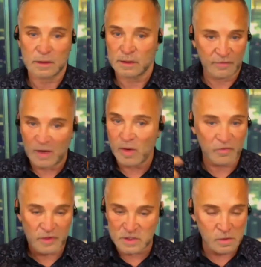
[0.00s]
If I wait
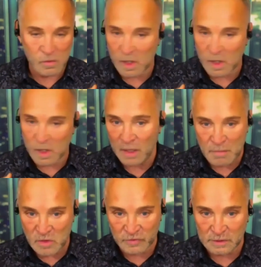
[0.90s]
for 2 and 1, I'm not
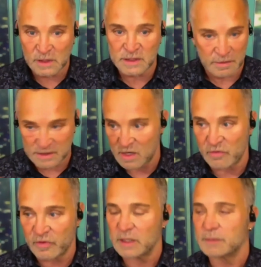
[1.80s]
moving, because I was
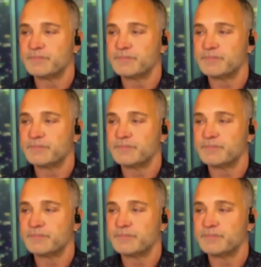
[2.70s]
terrified.